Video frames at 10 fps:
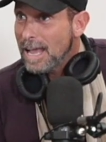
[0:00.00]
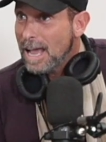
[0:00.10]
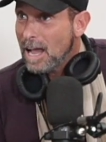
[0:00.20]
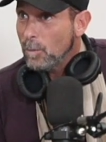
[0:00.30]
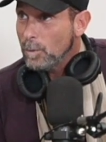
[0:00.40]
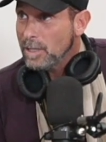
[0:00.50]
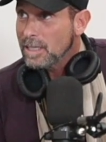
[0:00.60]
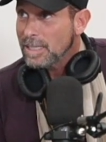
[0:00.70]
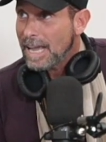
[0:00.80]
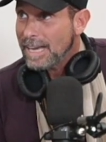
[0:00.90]
how we
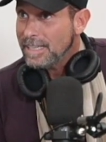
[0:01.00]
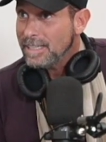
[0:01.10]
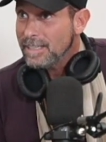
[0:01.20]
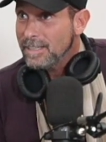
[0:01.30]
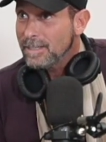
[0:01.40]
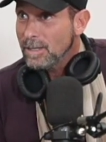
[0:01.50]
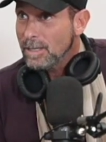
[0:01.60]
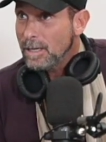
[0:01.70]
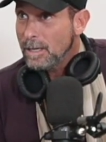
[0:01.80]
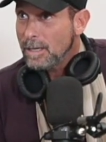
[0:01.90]
collided
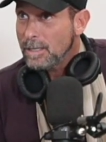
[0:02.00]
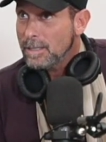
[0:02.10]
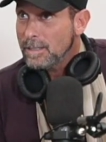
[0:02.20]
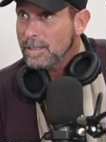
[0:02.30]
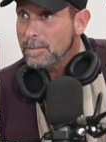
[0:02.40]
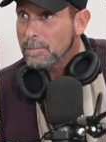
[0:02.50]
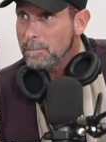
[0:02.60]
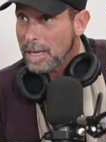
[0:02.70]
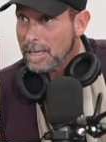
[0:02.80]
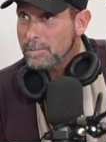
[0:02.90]
uh,
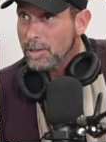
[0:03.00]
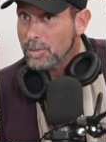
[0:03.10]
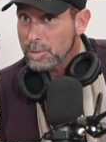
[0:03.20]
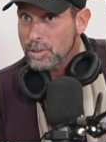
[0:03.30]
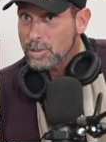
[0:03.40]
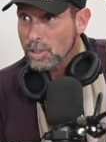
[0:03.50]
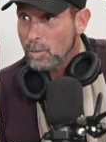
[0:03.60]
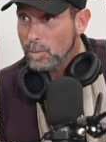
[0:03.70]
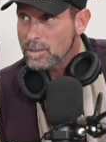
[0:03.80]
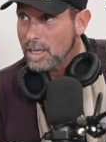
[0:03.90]
back about three years ago.
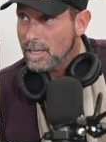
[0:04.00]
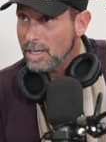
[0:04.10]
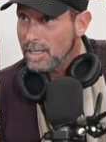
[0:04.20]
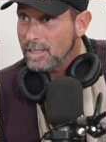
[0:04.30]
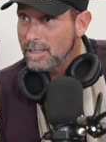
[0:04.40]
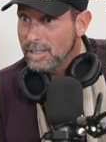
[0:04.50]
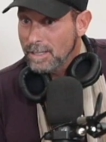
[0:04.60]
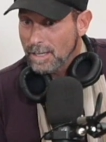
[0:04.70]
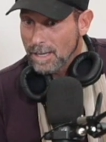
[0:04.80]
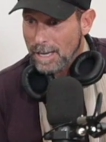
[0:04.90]
Once I, uh,
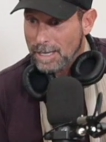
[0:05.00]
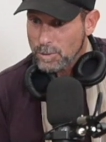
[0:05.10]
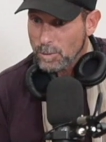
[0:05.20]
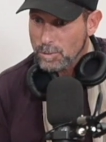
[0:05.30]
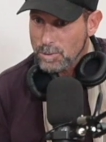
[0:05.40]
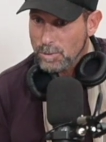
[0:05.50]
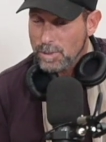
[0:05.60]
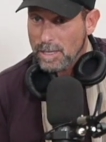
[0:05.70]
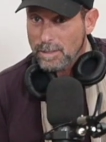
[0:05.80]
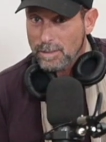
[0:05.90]
I told you
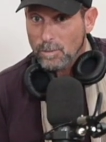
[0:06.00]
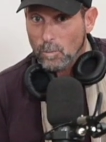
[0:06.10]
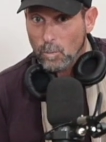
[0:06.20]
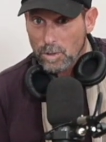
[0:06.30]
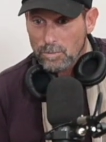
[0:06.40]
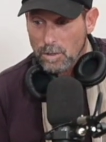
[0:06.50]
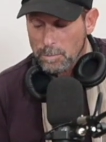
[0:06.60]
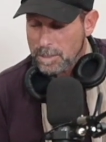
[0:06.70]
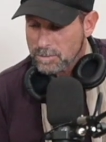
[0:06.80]
that one of our best